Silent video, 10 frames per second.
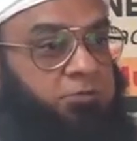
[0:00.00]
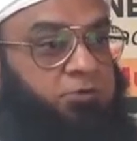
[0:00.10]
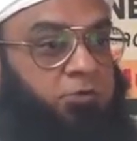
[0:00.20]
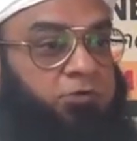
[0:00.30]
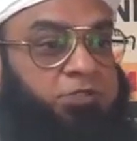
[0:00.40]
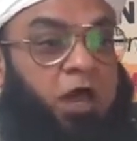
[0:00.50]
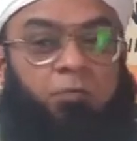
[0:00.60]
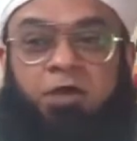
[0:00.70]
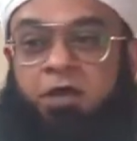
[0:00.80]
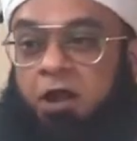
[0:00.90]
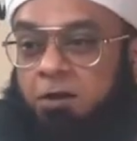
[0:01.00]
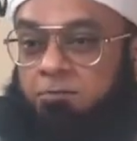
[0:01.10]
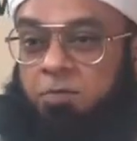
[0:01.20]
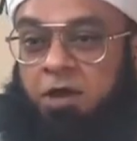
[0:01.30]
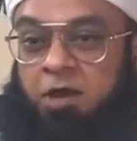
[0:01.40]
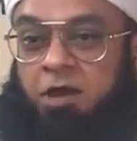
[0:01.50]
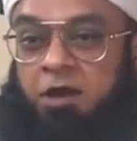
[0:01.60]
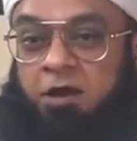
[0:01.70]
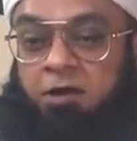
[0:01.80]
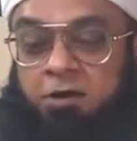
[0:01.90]
So Sahaba Karam,
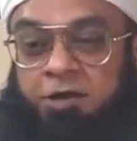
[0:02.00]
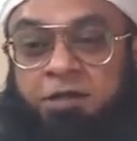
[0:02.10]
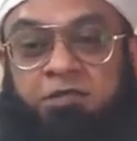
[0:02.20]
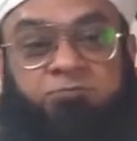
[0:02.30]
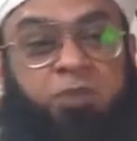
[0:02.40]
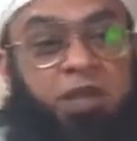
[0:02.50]
uh, in his